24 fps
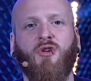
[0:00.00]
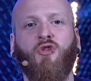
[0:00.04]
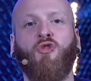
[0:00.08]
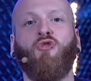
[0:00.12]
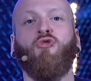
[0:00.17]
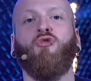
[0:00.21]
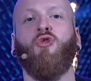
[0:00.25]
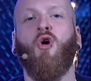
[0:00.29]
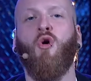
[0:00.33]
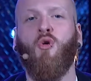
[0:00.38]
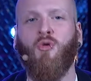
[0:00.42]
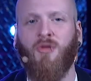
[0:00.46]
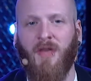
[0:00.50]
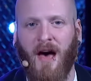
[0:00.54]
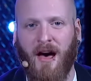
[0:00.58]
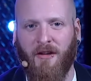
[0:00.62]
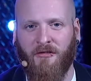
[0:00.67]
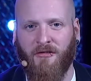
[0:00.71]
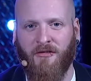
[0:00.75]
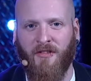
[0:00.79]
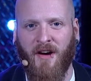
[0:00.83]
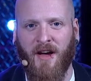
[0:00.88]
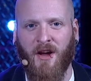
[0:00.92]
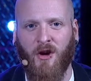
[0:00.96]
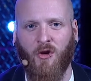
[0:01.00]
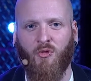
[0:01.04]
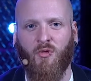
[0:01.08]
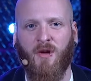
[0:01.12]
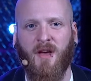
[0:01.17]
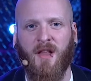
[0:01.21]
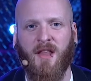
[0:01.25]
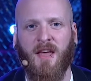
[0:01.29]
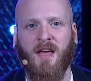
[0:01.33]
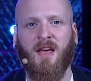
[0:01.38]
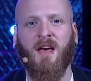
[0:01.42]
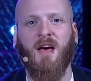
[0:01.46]
grow that fighter,
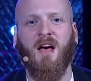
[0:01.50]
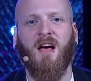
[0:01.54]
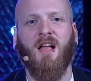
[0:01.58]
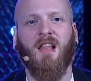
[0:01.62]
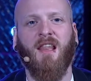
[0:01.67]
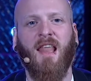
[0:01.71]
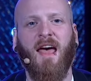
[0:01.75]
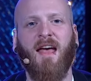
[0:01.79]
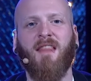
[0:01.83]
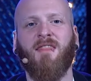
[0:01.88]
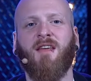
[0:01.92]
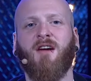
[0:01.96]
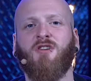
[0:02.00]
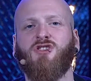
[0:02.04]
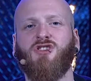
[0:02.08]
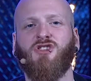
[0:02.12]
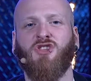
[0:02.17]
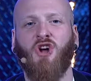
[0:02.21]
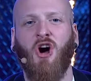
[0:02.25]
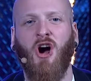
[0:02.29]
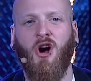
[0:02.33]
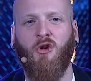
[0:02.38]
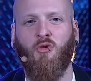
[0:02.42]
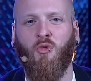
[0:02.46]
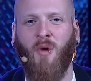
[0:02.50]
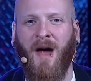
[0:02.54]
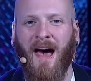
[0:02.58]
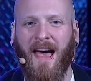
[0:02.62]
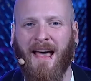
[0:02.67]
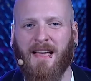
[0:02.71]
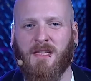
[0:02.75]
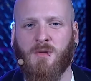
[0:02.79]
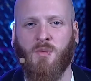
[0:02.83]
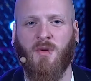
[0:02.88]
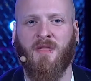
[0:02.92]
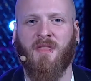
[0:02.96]
really let their star
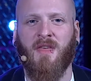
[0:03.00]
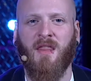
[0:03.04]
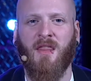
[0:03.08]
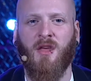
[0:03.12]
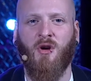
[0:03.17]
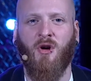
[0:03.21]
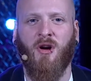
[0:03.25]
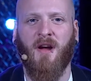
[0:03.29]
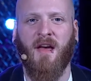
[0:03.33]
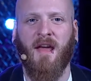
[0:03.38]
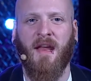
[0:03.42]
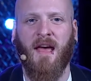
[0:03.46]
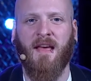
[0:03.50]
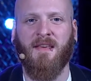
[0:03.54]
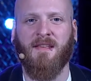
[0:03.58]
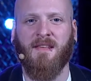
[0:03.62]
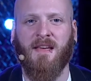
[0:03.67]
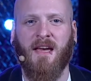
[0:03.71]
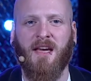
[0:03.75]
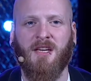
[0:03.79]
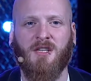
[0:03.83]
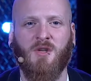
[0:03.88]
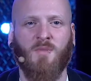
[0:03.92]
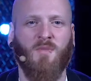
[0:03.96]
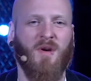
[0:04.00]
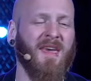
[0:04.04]
rise within the organization.